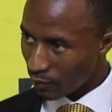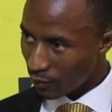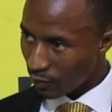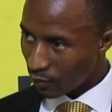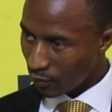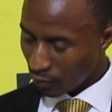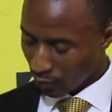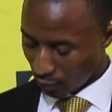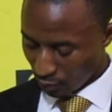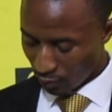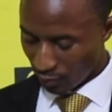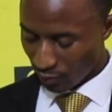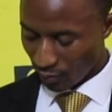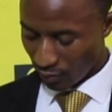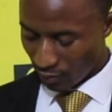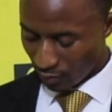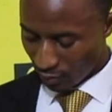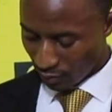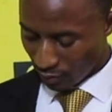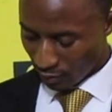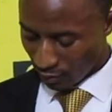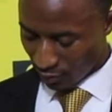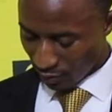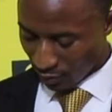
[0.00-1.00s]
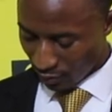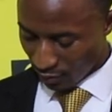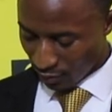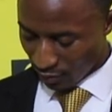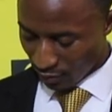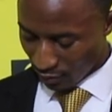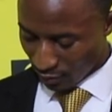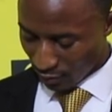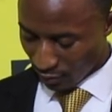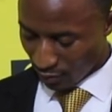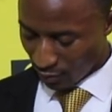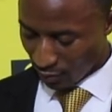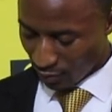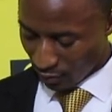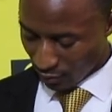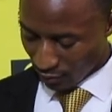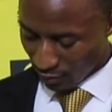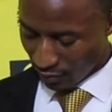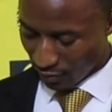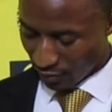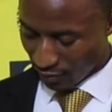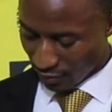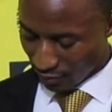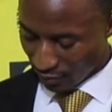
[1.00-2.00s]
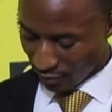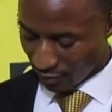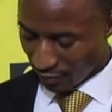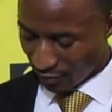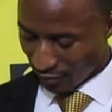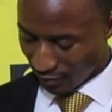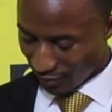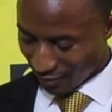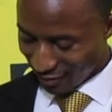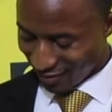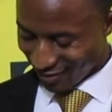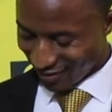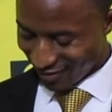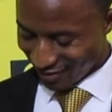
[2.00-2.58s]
instead of pursuing the political,